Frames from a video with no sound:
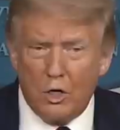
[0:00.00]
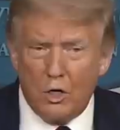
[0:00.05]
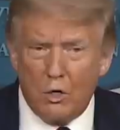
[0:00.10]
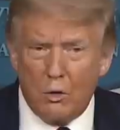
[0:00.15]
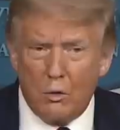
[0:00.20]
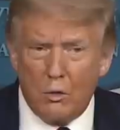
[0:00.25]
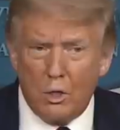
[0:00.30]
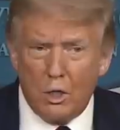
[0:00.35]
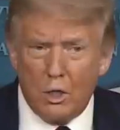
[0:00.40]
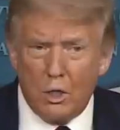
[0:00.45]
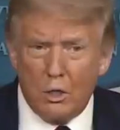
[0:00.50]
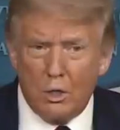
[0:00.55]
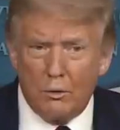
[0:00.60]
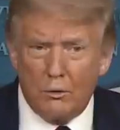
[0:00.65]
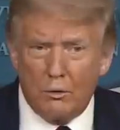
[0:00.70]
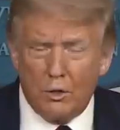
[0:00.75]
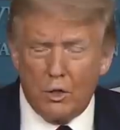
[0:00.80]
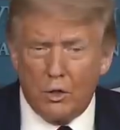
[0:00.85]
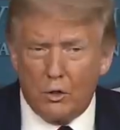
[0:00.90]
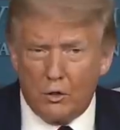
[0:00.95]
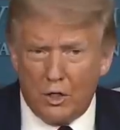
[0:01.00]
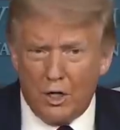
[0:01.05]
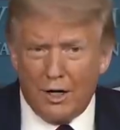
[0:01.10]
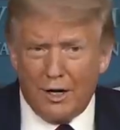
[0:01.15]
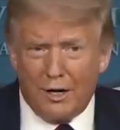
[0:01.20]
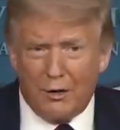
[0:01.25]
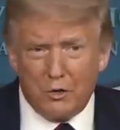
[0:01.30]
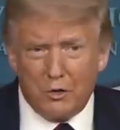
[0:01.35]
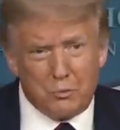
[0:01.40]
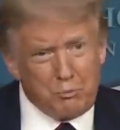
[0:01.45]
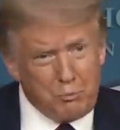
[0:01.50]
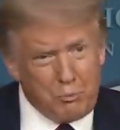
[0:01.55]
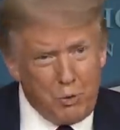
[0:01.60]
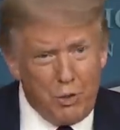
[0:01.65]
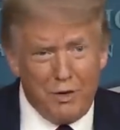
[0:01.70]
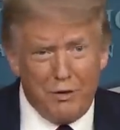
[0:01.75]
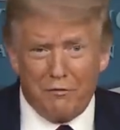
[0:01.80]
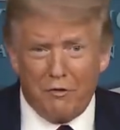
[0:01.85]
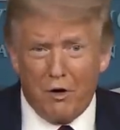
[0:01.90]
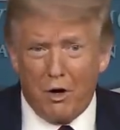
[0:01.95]
know uh, the hotel. I was
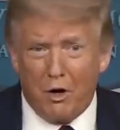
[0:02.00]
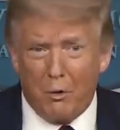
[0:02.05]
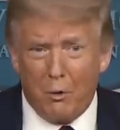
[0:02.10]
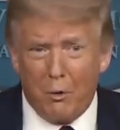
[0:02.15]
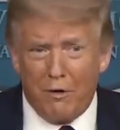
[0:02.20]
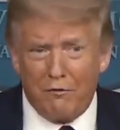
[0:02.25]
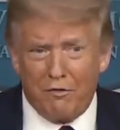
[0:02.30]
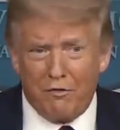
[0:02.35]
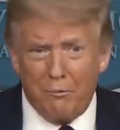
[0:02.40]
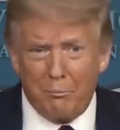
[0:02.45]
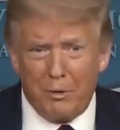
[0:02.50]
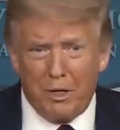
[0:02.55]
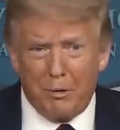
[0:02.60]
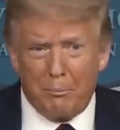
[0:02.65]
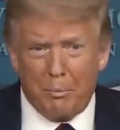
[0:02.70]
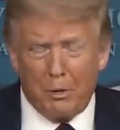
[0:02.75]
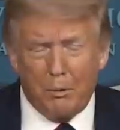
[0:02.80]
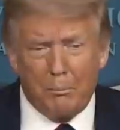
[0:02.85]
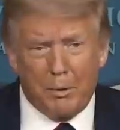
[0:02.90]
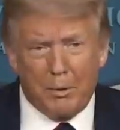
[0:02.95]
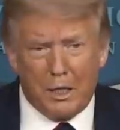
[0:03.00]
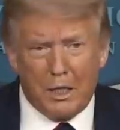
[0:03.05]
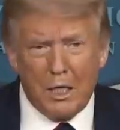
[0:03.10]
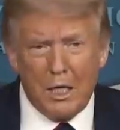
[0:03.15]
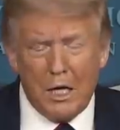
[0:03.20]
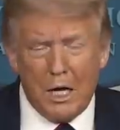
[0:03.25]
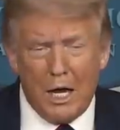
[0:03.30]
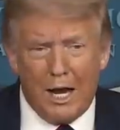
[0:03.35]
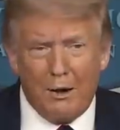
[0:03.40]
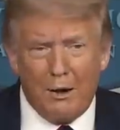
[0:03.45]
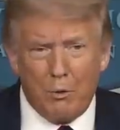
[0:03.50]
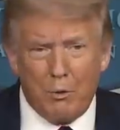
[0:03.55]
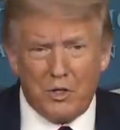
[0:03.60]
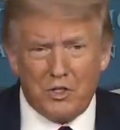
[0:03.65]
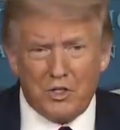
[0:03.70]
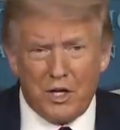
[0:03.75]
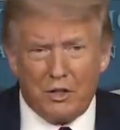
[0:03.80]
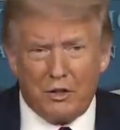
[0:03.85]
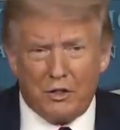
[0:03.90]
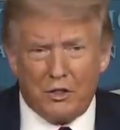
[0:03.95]
pretty far away from people, but I would
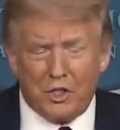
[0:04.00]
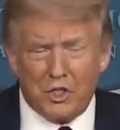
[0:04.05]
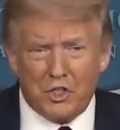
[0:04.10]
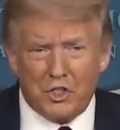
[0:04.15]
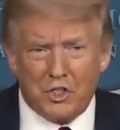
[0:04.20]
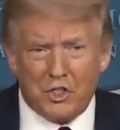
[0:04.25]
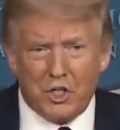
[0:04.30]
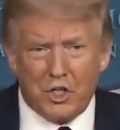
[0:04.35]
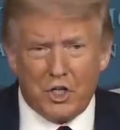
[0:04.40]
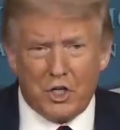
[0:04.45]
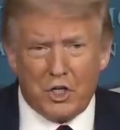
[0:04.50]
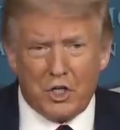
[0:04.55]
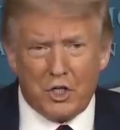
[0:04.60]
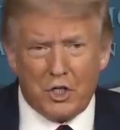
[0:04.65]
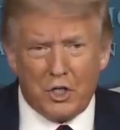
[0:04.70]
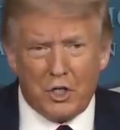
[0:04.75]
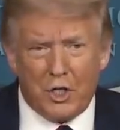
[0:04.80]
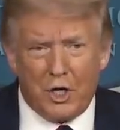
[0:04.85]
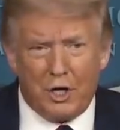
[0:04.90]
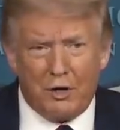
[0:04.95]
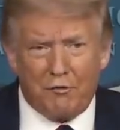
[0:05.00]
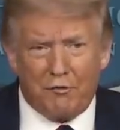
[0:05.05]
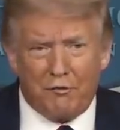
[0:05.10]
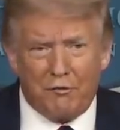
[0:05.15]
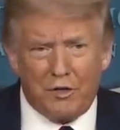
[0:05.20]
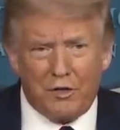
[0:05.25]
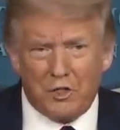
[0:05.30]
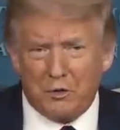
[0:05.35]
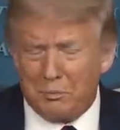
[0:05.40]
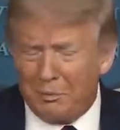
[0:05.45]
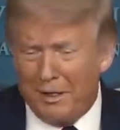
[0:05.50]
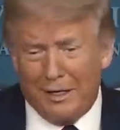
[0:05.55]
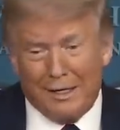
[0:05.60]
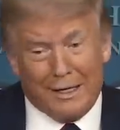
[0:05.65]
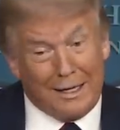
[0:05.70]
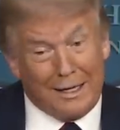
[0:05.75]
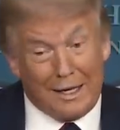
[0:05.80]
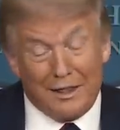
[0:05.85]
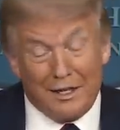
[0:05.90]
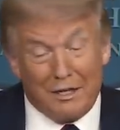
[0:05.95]
say this. Uh, I've explained
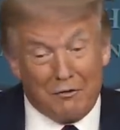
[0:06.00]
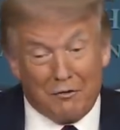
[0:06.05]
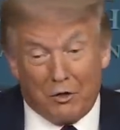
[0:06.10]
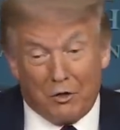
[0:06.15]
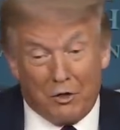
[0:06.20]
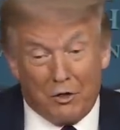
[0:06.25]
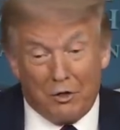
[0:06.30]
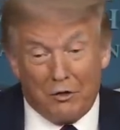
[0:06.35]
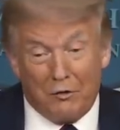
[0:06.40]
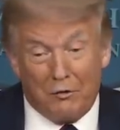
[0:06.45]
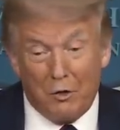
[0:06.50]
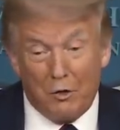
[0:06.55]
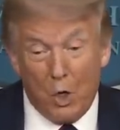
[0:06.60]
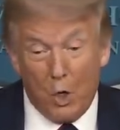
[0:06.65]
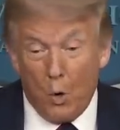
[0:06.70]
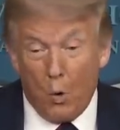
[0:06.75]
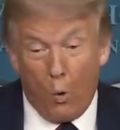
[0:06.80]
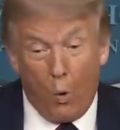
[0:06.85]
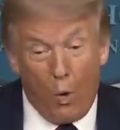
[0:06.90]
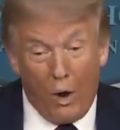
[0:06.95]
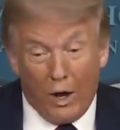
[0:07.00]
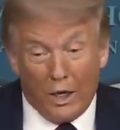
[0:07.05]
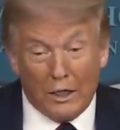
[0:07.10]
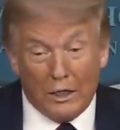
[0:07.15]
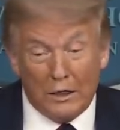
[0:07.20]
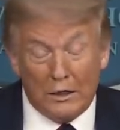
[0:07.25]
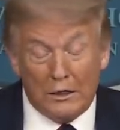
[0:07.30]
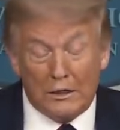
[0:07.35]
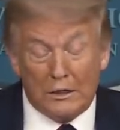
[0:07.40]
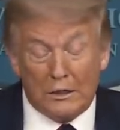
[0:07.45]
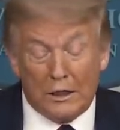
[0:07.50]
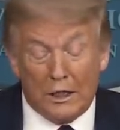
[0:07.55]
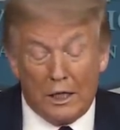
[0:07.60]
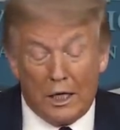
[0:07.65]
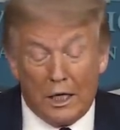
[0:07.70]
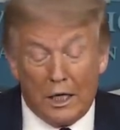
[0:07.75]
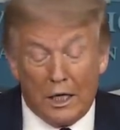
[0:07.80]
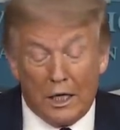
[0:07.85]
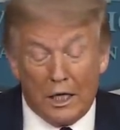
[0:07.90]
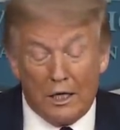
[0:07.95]
it, I think, very well,
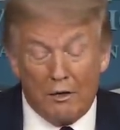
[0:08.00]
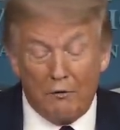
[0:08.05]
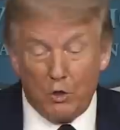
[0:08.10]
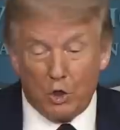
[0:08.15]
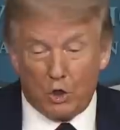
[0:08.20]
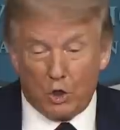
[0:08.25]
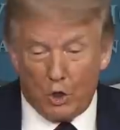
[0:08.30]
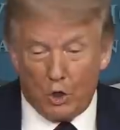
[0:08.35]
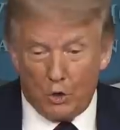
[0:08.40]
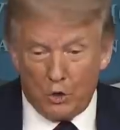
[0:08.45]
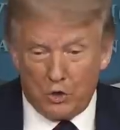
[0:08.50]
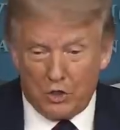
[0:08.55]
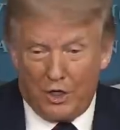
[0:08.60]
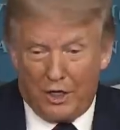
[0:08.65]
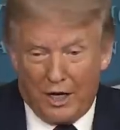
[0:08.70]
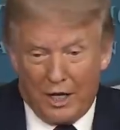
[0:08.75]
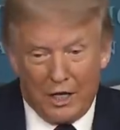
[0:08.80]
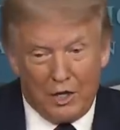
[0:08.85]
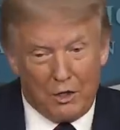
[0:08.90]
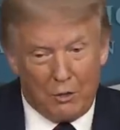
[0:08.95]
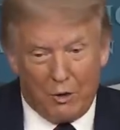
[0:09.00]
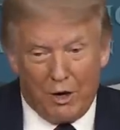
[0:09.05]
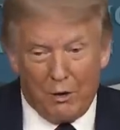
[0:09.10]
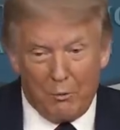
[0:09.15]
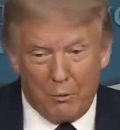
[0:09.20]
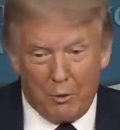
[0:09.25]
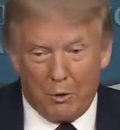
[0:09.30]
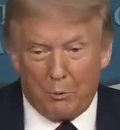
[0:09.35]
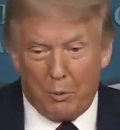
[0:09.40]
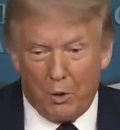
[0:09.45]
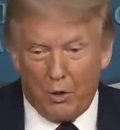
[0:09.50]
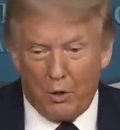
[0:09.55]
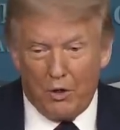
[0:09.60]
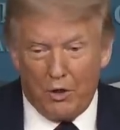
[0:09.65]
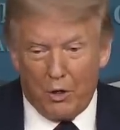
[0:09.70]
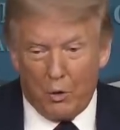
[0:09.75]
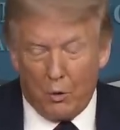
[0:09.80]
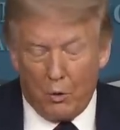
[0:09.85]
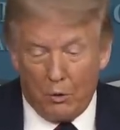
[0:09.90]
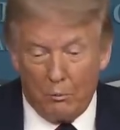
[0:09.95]
uh, if you're close together, I would put on
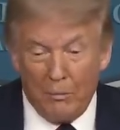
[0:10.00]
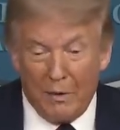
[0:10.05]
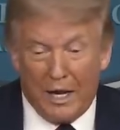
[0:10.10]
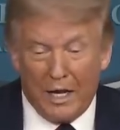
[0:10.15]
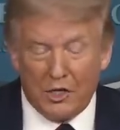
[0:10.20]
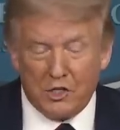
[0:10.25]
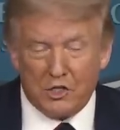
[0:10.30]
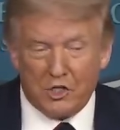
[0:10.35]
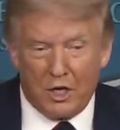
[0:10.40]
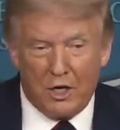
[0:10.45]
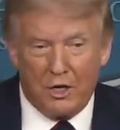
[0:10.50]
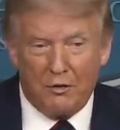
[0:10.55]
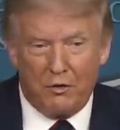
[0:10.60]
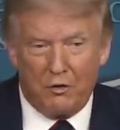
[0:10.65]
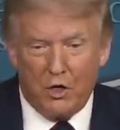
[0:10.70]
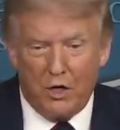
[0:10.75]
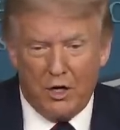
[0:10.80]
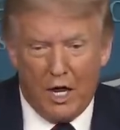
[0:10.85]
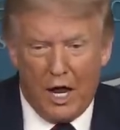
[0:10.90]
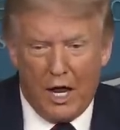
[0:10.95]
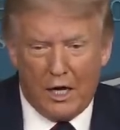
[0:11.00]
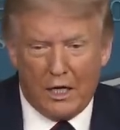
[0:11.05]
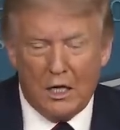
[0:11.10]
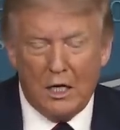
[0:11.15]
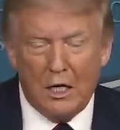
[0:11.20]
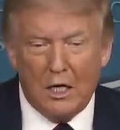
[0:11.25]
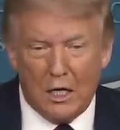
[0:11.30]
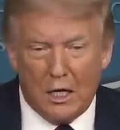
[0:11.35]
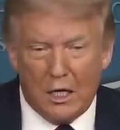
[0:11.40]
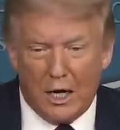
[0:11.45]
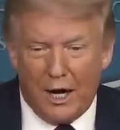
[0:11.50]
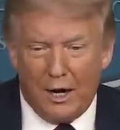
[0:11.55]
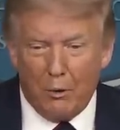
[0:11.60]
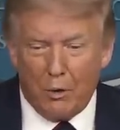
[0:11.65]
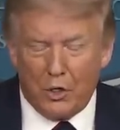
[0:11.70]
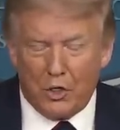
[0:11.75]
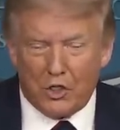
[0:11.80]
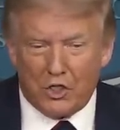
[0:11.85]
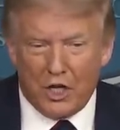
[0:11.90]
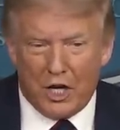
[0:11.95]
the mask. And if you're not, I
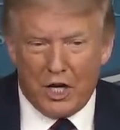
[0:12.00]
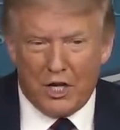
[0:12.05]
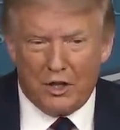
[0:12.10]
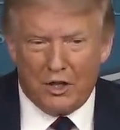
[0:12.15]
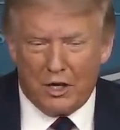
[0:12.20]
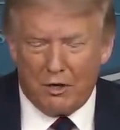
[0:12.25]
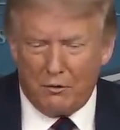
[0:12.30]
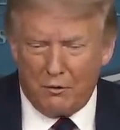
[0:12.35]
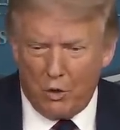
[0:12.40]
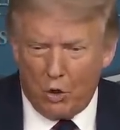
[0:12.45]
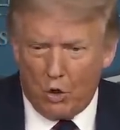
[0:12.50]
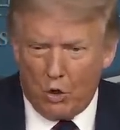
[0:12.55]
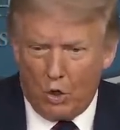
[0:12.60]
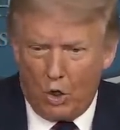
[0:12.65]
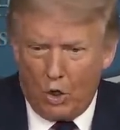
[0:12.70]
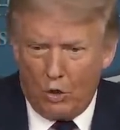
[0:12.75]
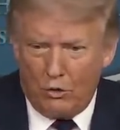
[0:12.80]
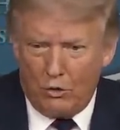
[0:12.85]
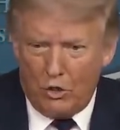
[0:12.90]
would say that if you're,